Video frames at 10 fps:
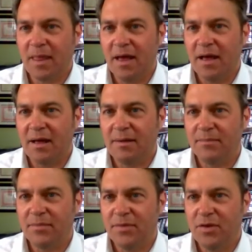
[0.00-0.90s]

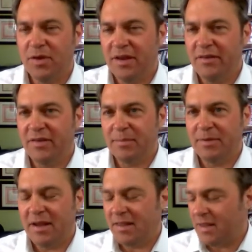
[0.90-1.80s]
can even
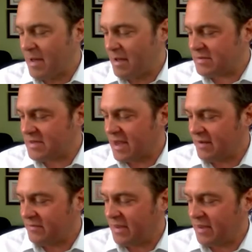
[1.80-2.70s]
update them
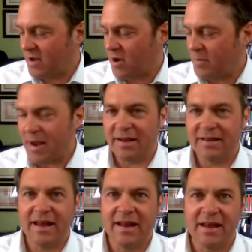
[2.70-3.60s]
outside of the automatic
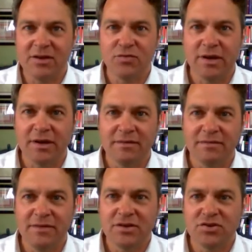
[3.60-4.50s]
data entry
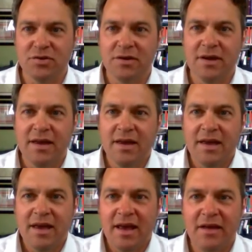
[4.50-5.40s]
feature.
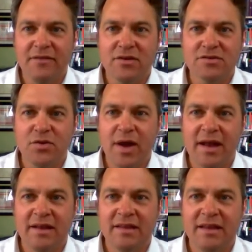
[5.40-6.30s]
And I've also
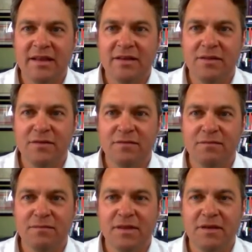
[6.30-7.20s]
added the
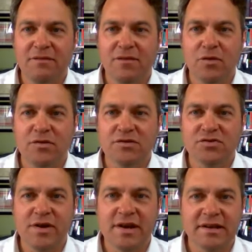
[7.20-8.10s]
floater
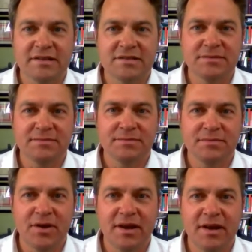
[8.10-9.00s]
strings
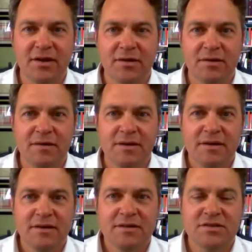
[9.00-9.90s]
right here.
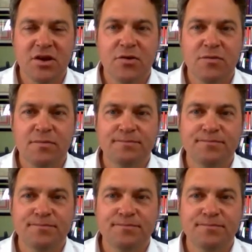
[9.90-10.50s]
So